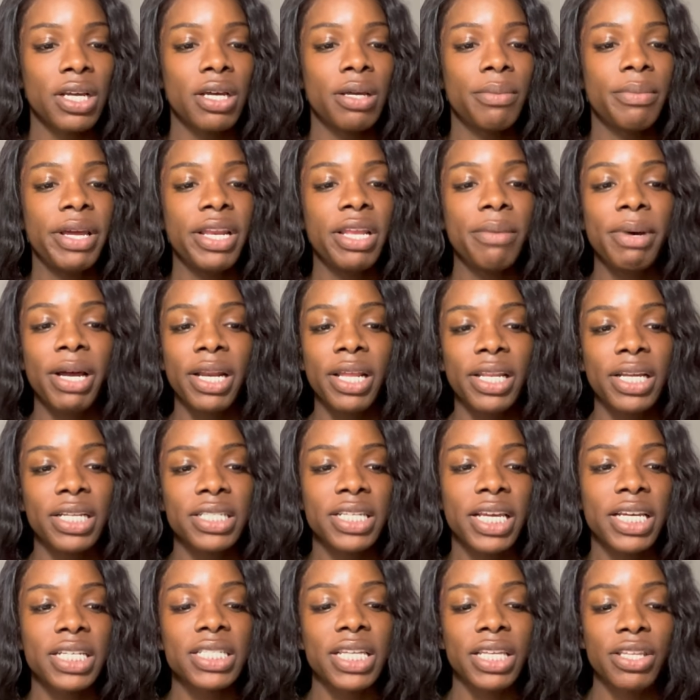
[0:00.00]
Um, anybody that
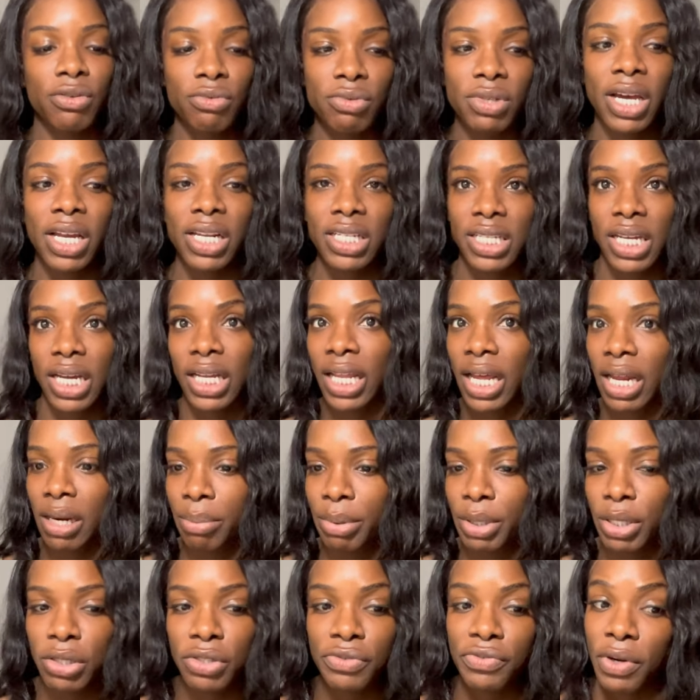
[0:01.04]
takes, like, you've got to take a lot of
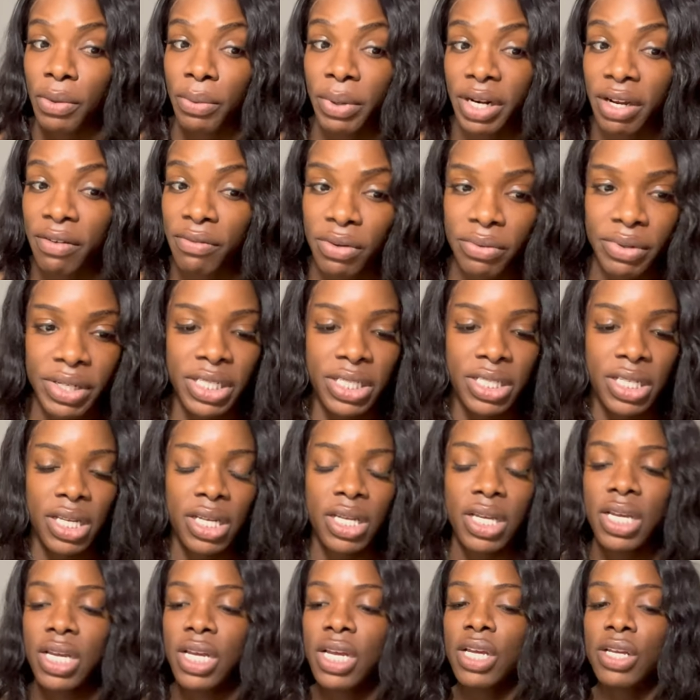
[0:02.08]
pills for whatever
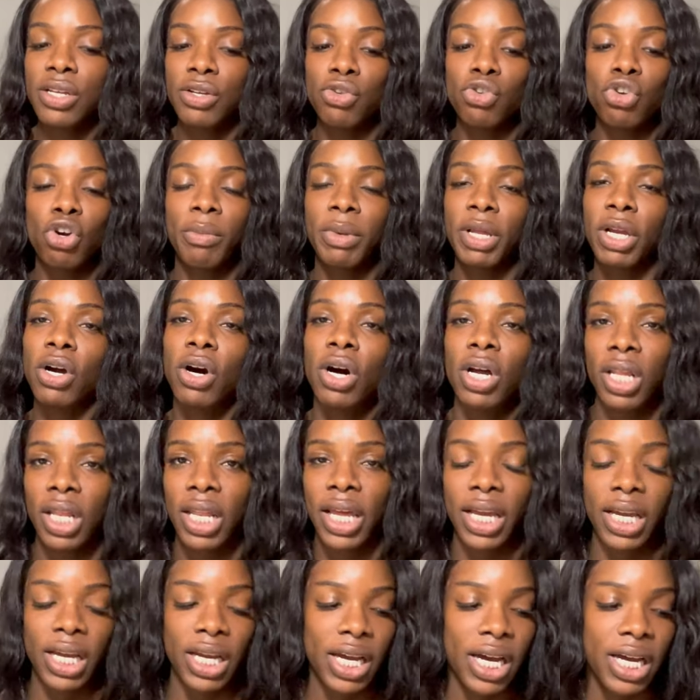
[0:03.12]
reason, you normally call it,
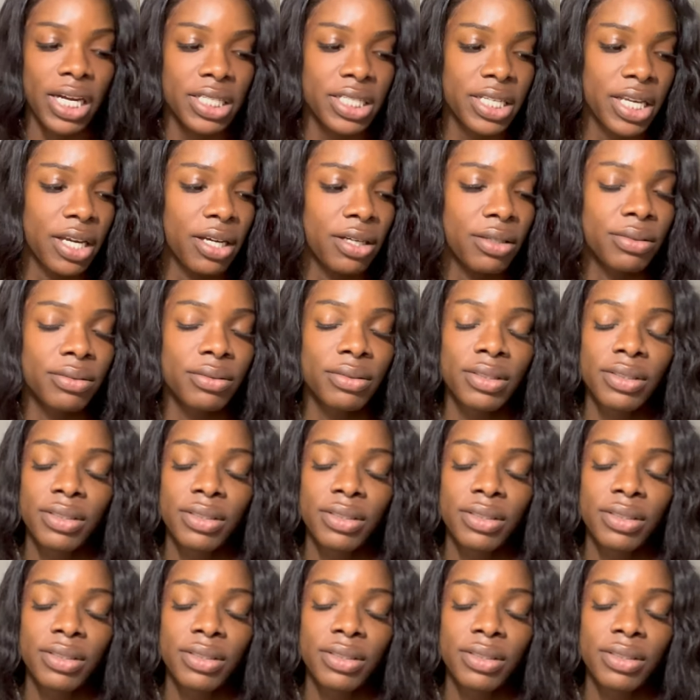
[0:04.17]
like, a cocktail.